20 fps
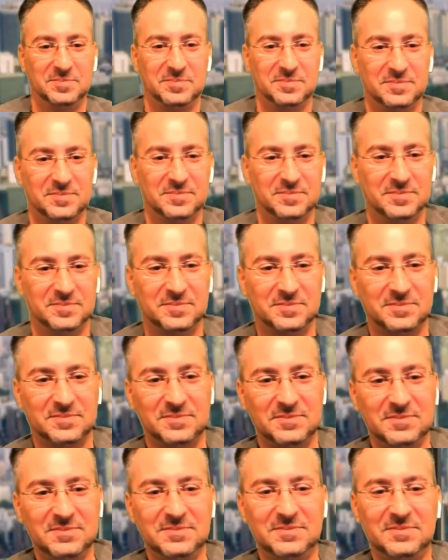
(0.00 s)

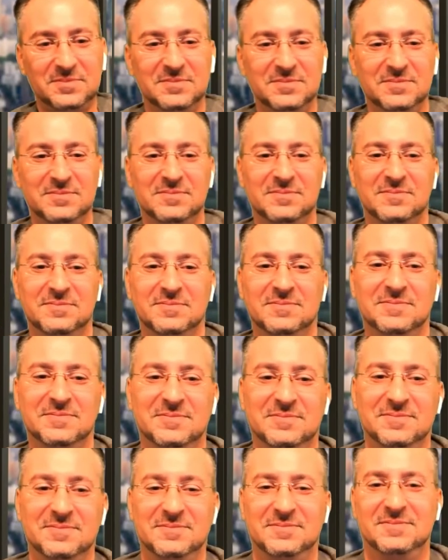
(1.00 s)

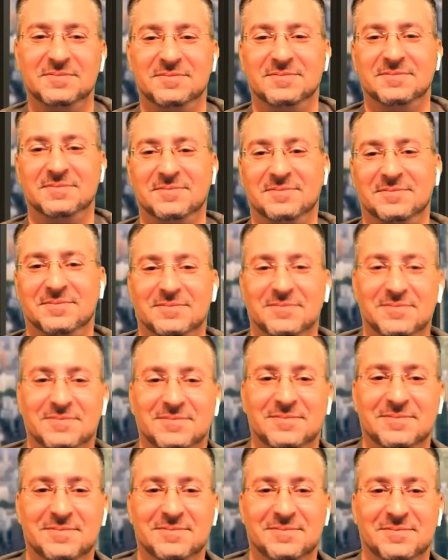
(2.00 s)

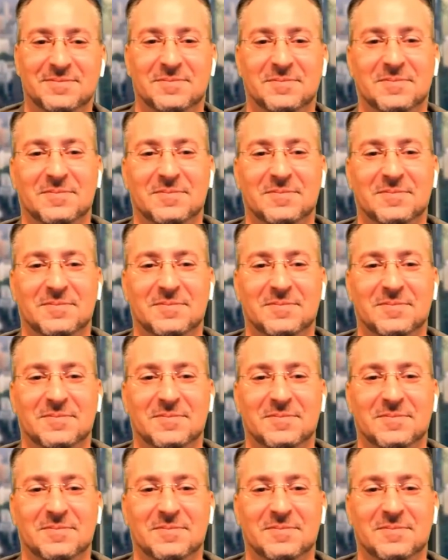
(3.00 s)
No words are spoken by the person on screen.